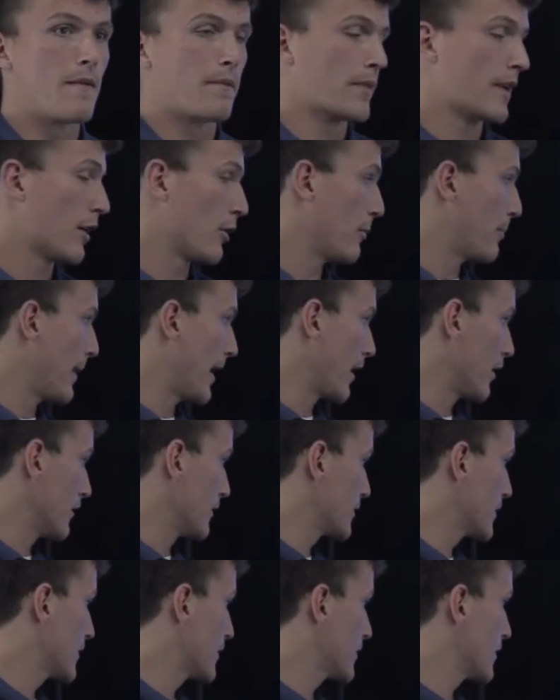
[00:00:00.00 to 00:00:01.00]
Now, the Battle
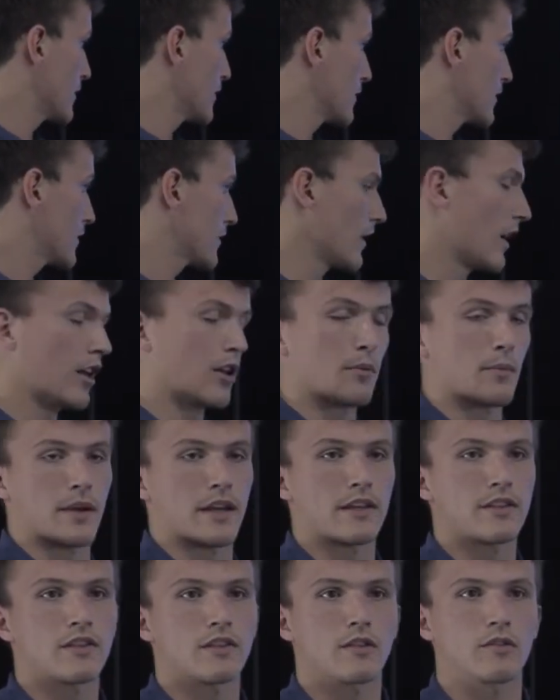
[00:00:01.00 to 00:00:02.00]
of
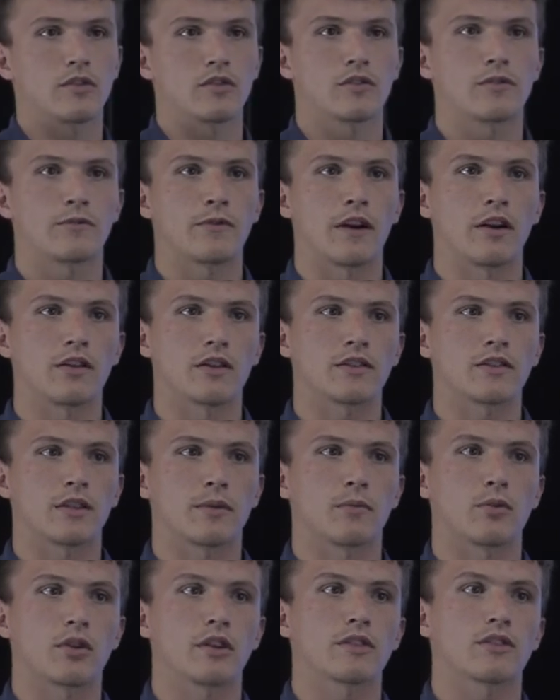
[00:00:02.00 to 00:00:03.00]
Salamis, it was fairly
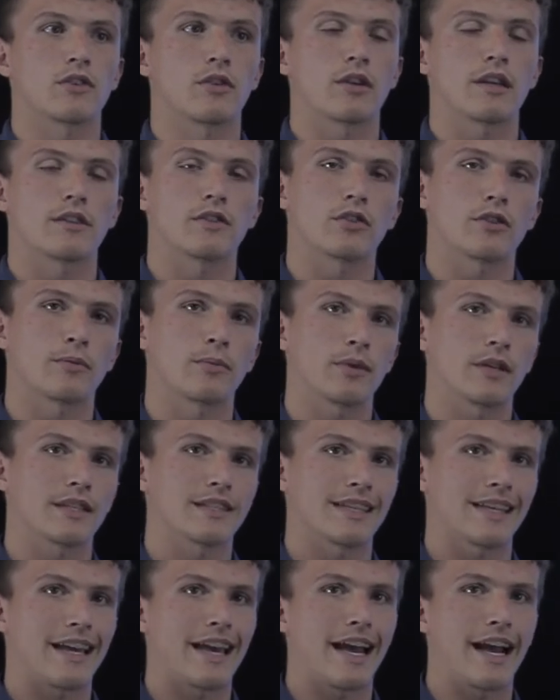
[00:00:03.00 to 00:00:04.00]
similar. So it took
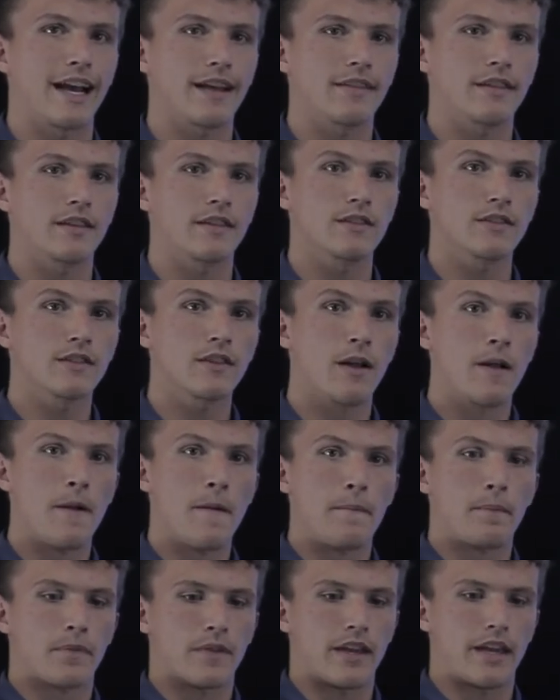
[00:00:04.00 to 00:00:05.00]
place at Athens,
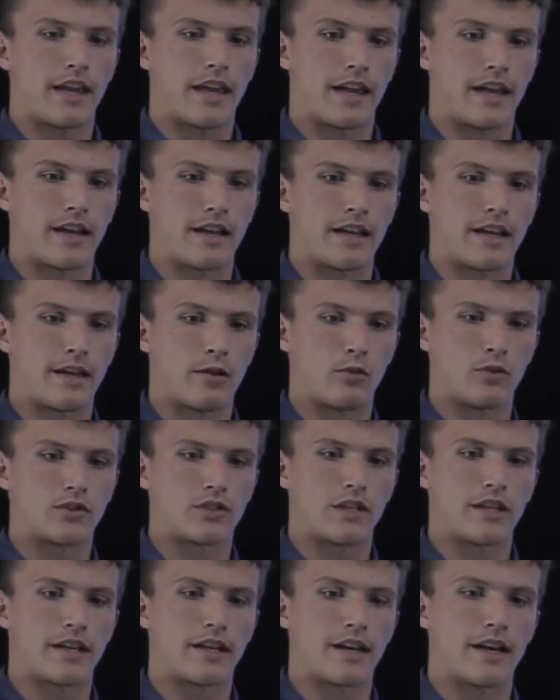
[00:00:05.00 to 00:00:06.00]
and it
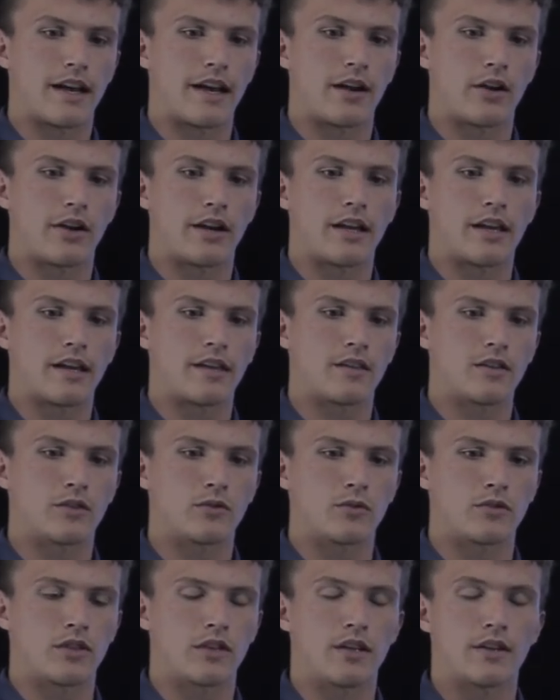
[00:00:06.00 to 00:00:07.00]
was in an area, this
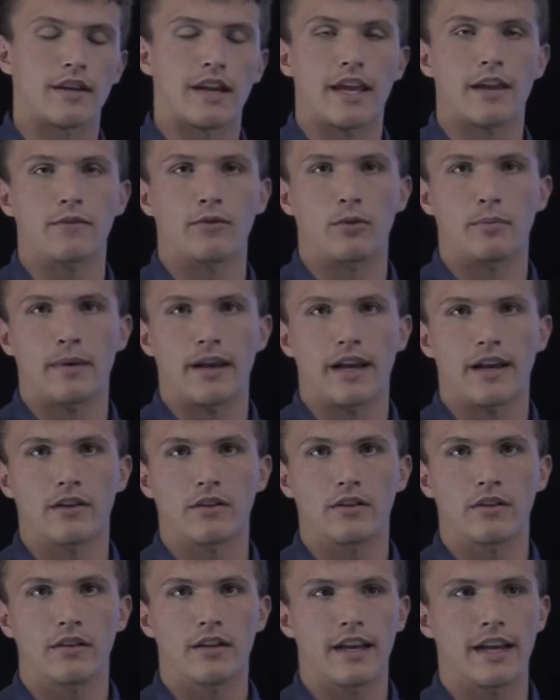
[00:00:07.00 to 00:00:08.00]
was a naval
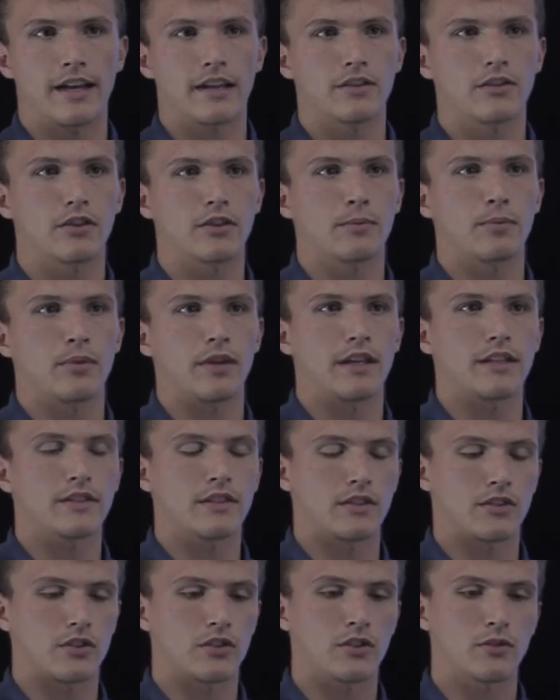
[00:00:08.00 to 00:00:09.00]
battle, and it took place
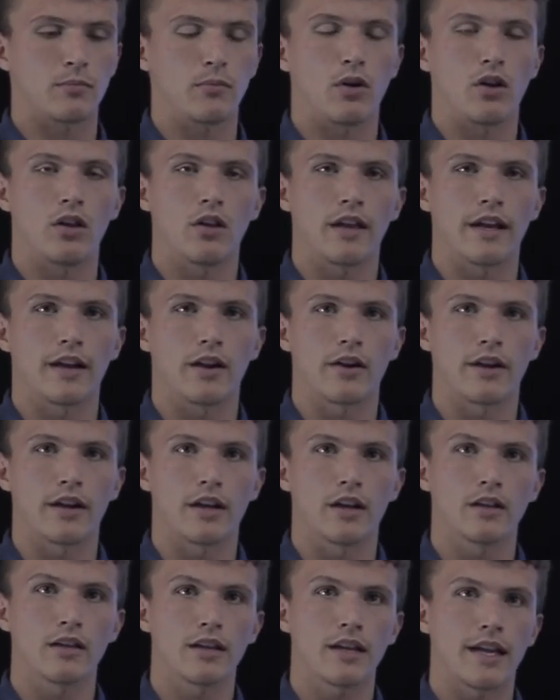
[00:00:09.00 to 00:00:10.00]
in a small
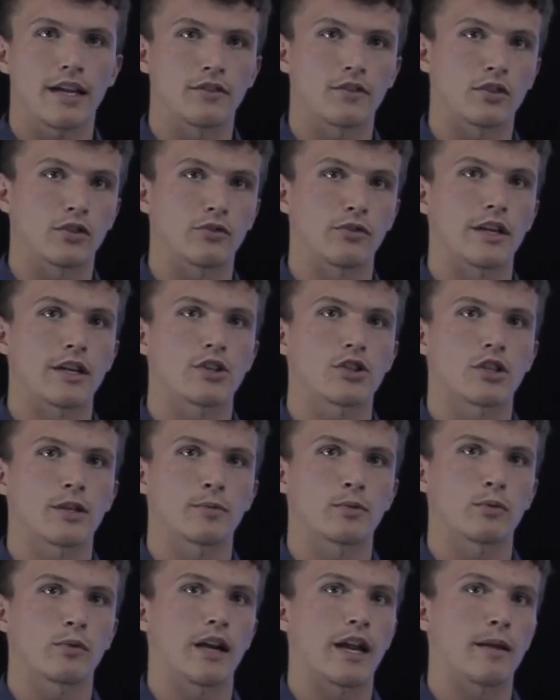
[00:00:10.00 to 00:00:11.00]
area, and the Greek
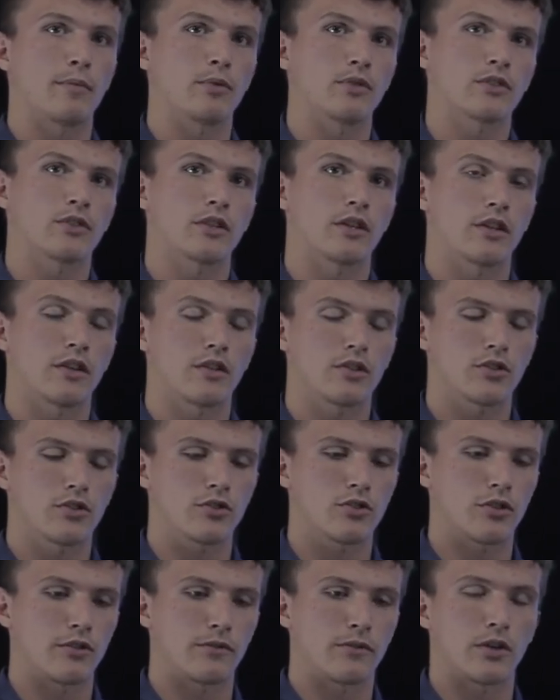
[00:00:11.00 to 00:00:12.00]
ships were able to
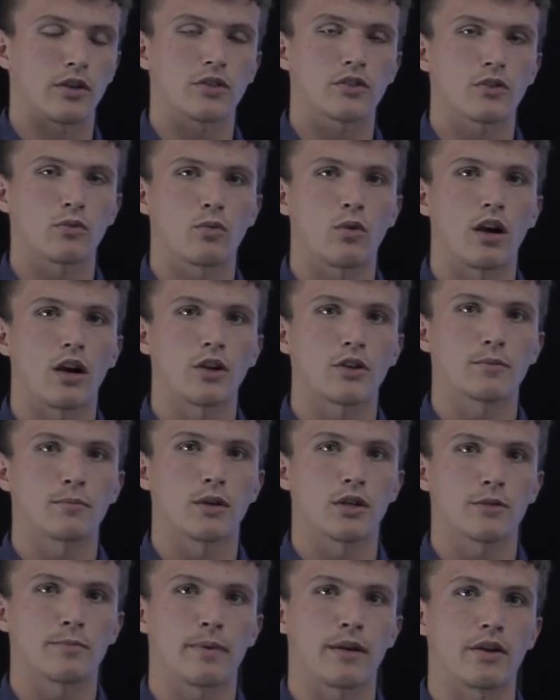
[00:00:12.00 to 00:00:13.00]
traverse the waters
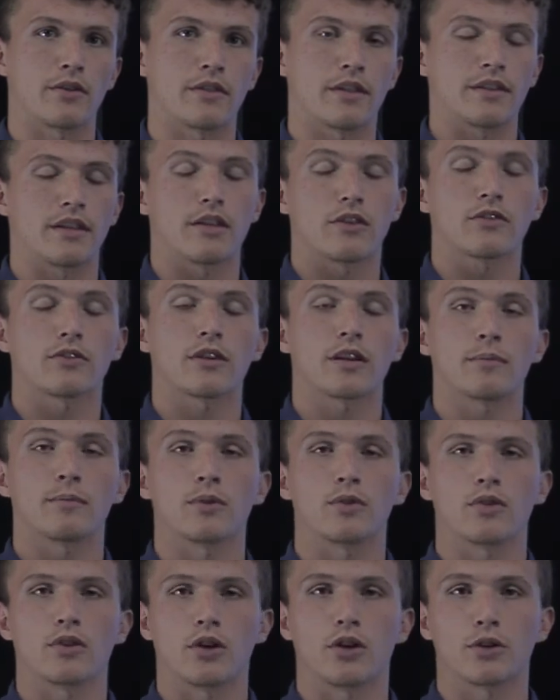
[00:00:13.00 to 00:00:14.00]
much better than the
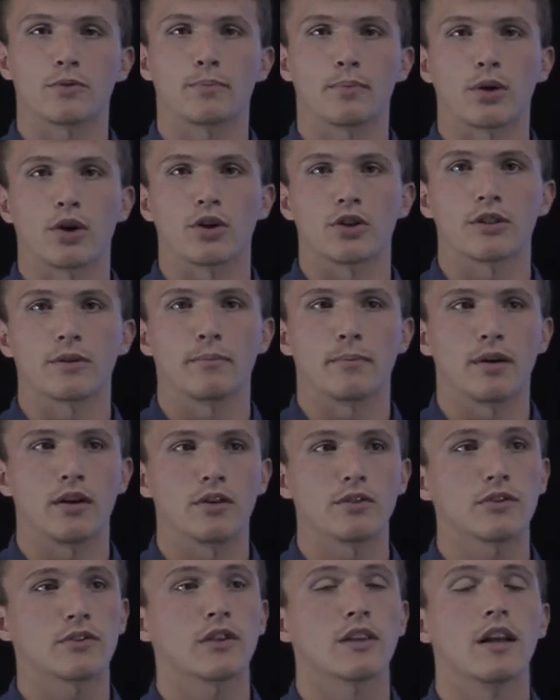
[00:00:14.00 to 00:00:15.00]
incredibly large Persian
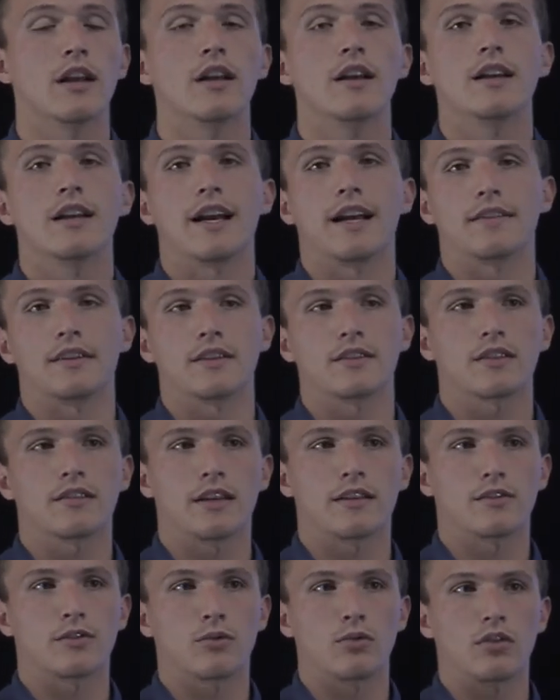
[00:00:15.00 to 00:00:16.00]
boats, and this
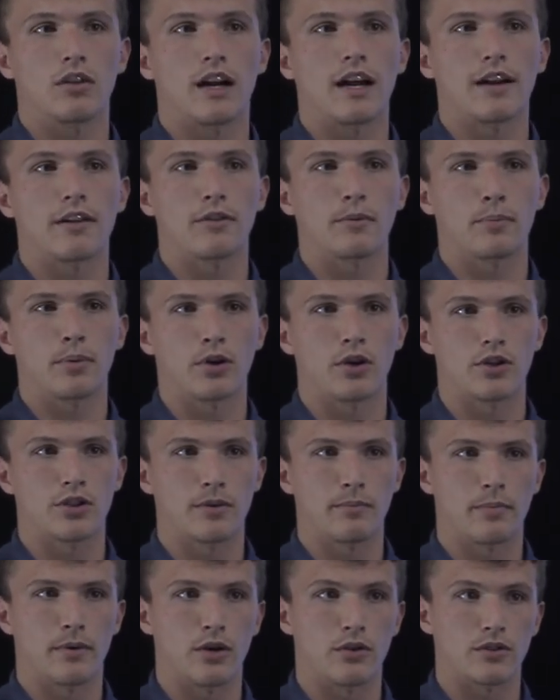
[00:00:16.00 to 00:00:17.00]
led to a lot of the
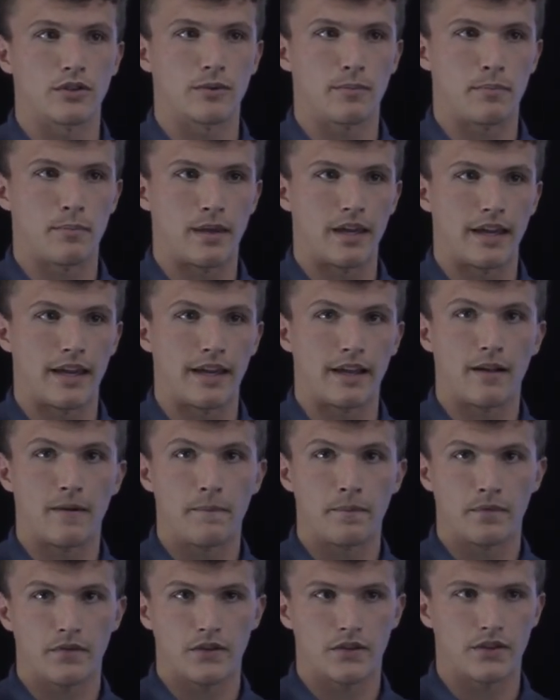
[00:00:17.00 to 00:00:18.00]
Persian boats being
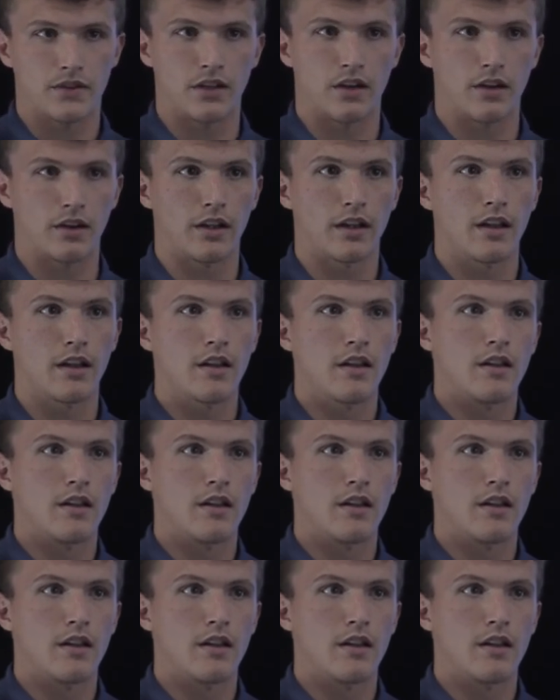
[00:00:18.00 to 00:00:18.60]
sunk.